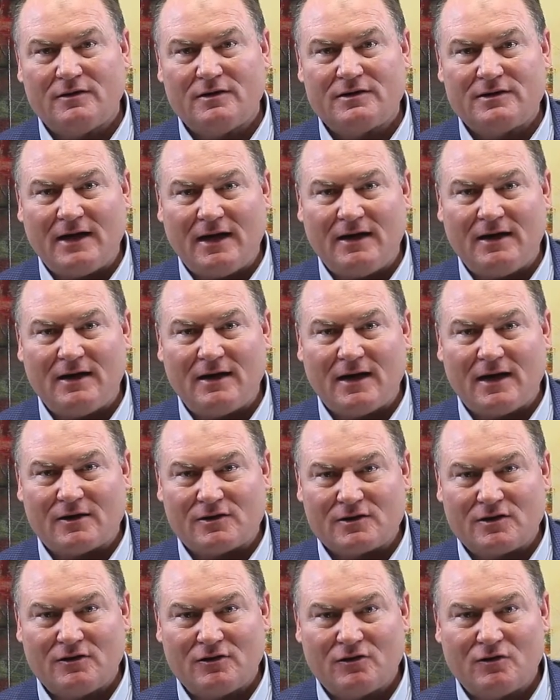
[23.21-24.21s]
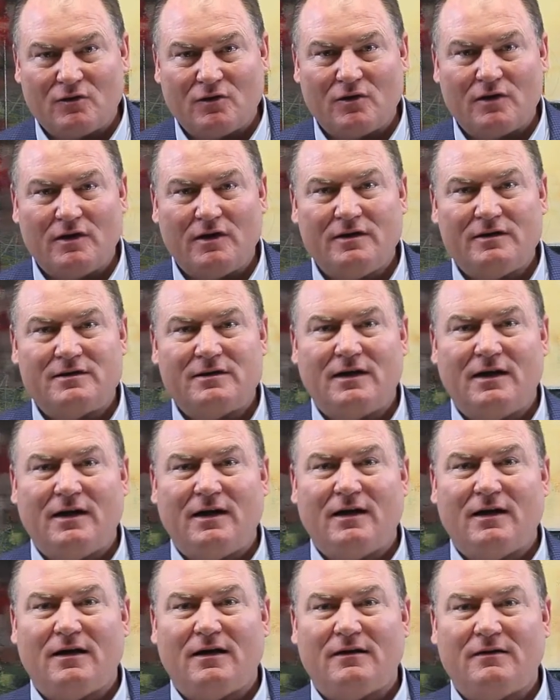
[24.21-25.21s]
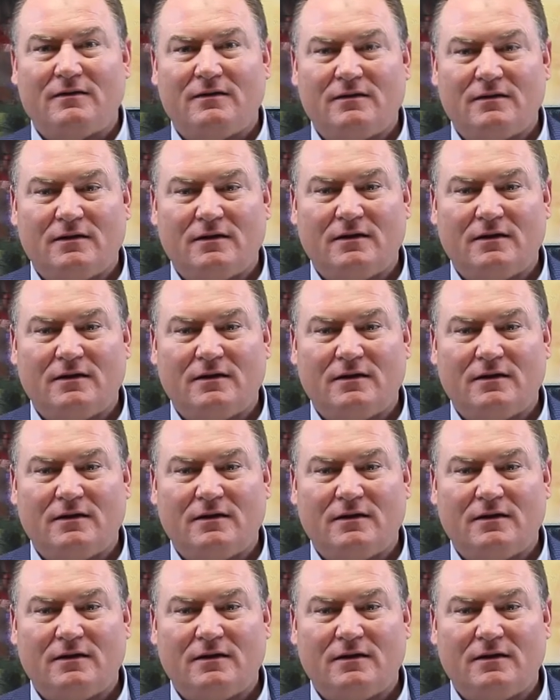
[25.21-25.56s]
state housing authorities and